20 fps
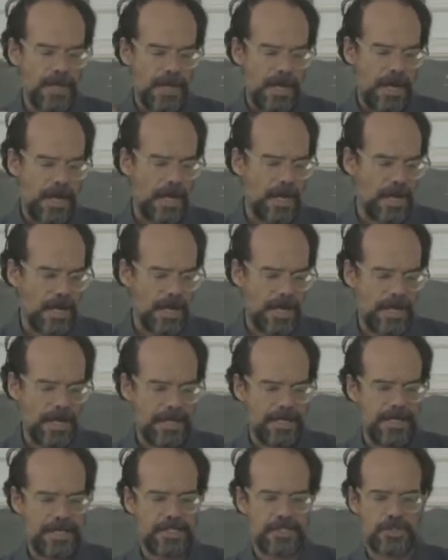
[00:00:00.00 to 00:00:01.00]
uh,
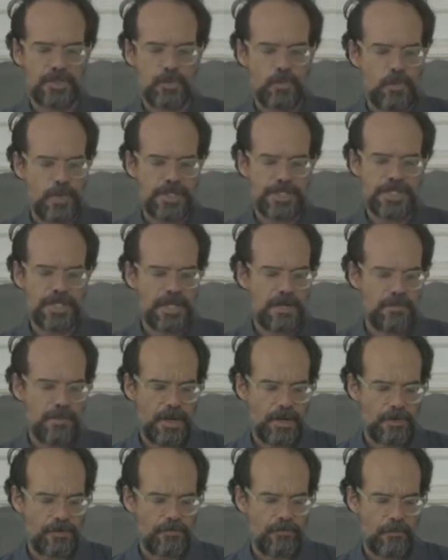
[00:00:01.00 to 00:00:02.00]
an exquisite
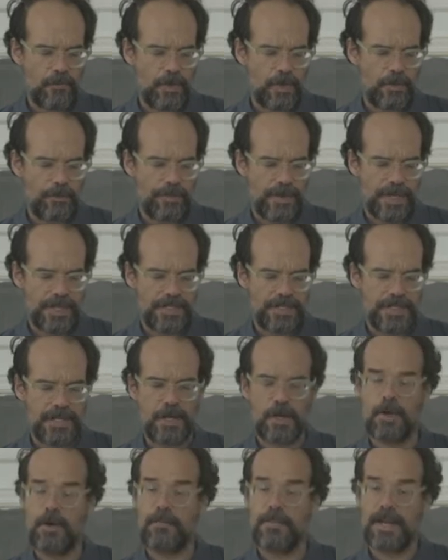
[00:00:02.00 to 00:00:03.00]
amount of oil painting
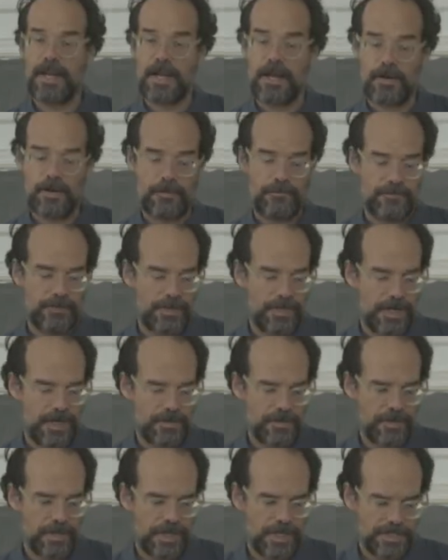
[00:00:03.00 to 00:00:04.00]
coming out of the
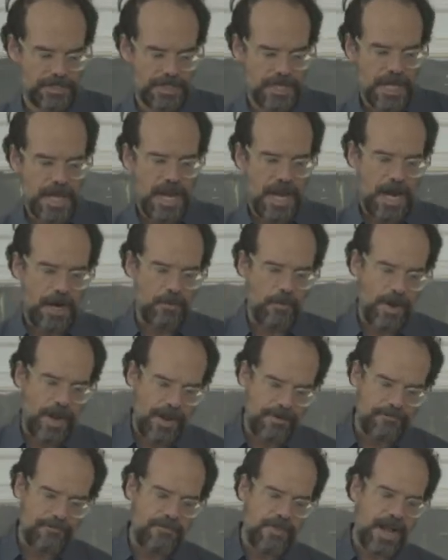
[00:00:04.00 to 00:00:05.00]
Netherlands, and we
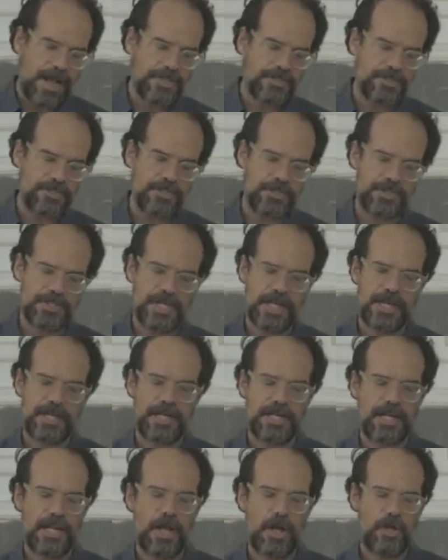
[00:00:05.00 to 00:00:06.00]
have masters like
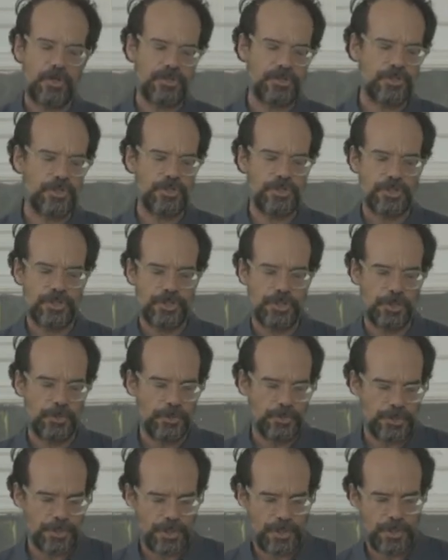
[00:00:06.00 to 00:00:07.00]
Claus
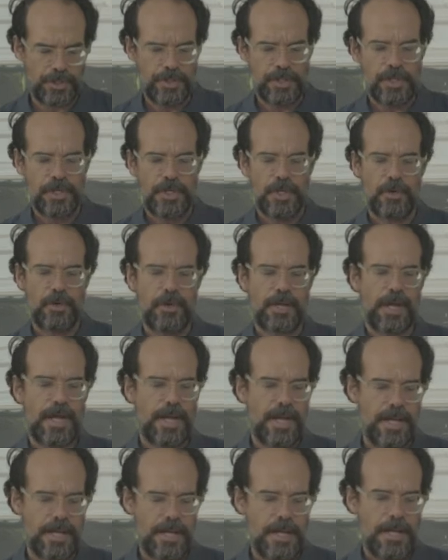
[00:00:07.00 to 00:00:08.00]
Sluter,
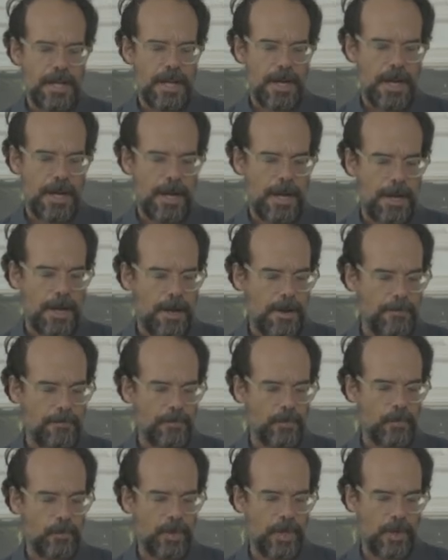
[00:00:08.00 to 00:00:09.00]
okay?
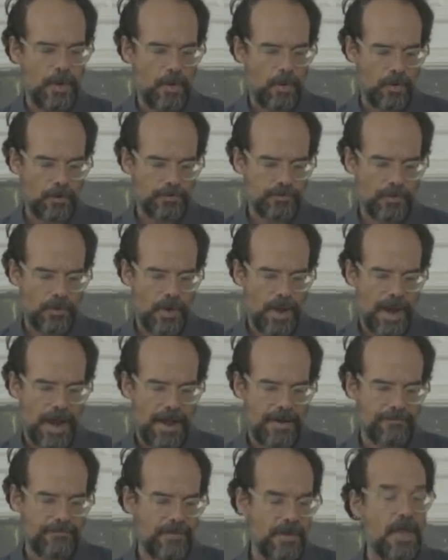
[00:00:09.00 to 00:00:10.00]
Um, we also have,